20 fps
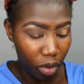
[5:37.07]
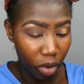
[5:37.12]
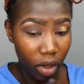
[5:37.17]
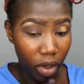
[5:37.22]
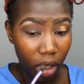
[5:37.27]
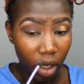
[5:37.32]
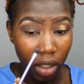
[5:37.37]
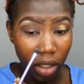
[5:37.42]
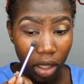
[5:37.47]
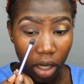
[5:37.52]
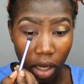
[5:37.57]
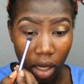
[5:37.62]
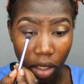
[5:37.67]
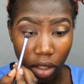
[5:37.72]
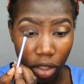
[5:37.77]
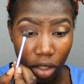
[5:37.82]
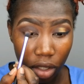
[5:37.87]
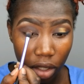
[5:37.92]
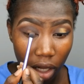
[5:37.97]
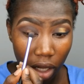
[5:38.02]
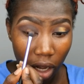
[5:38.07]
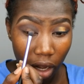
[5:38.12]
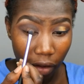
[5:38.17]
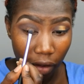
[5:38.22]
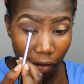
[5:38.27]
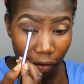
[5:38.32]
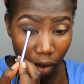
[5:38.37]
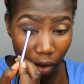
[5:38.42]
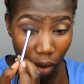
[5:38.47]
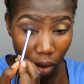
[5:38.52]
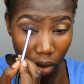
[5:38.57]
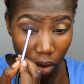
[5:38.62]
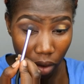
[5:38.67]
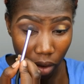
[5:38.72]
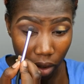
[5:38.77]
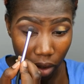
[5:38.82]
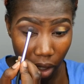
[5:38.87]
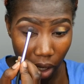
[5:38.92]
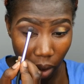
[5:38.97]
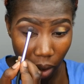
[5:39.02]
product and just like
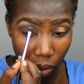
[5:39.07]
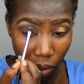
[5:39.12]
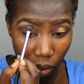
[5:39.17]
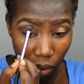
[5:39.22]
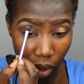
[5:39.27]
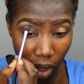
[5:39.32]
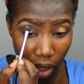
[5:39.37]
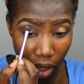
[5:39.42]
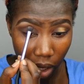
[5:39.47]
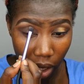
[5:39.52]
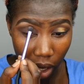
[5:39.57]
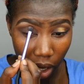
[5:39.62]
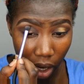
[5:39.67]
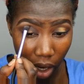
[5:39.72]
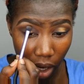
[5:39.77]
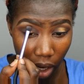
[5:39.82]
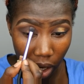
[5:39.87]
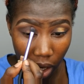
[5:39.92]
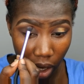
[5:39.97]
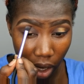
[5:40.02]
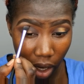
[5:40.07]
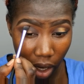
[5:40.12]
focus like right here,